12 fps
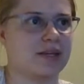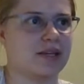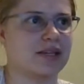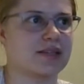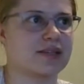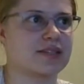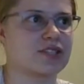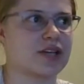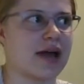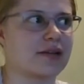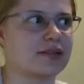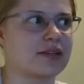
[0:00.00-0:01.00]
Maybe the
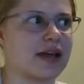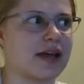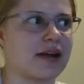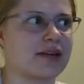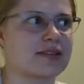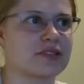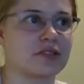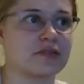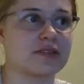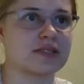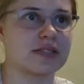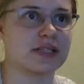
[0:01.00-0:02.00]
child care
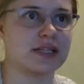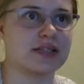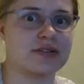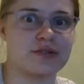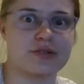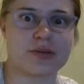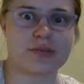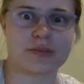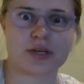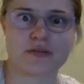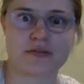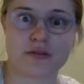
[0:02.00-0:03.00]
service needed to do
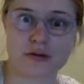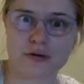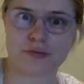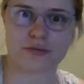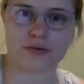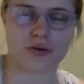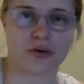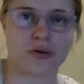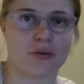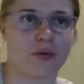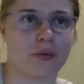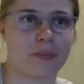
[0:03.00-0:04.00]
something of their own,
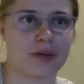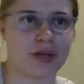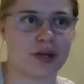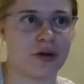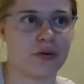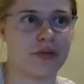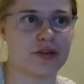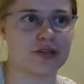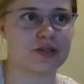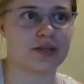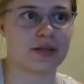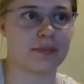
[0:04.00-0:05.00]
or
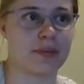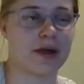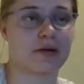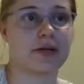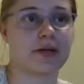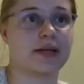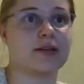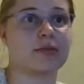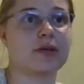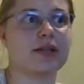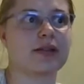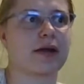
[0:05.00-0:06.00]
and the parent needed
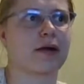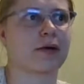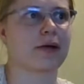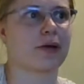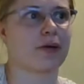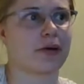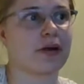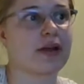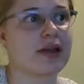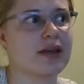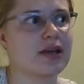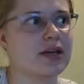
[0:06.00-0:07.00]
to be there.
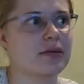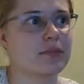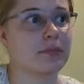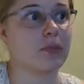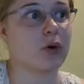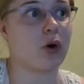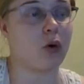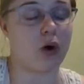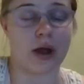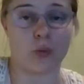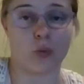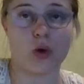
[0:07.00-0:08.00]

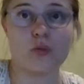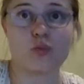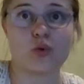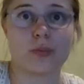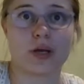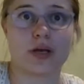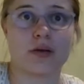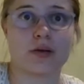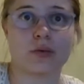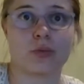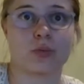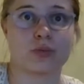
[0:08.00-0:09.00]
And one
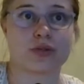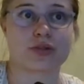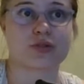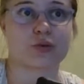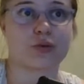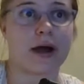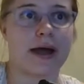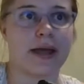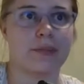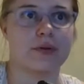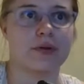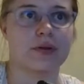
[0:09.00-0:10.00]
woman
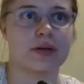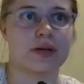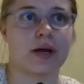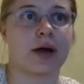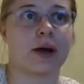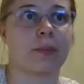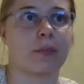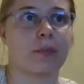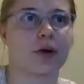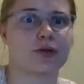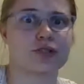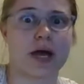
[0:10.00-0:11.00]
described
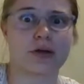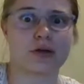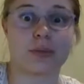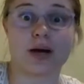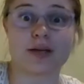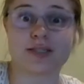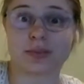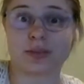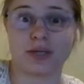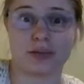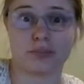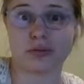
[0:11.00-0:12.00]
her child
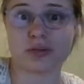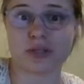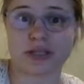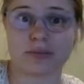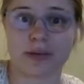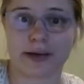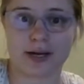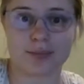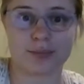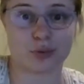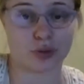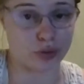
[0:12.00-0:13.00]
possibly being bullied by a
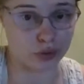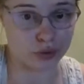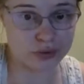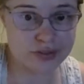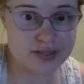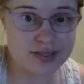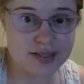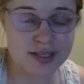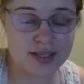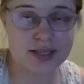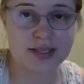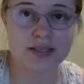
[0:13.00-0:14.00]
couple girls,